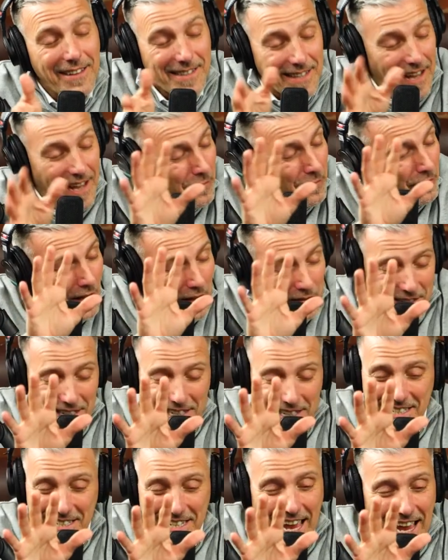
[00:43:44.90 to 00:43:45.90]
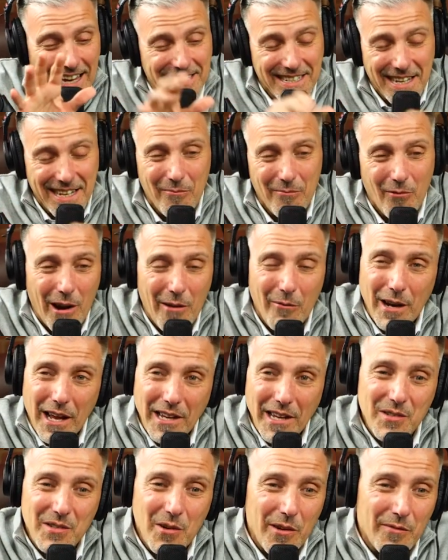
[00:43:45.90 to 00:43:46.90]
I I felt the exact same way
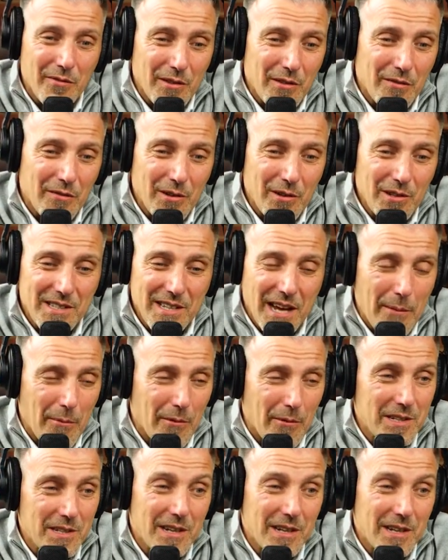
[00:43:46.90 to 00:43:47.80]
when I saw it for the first time.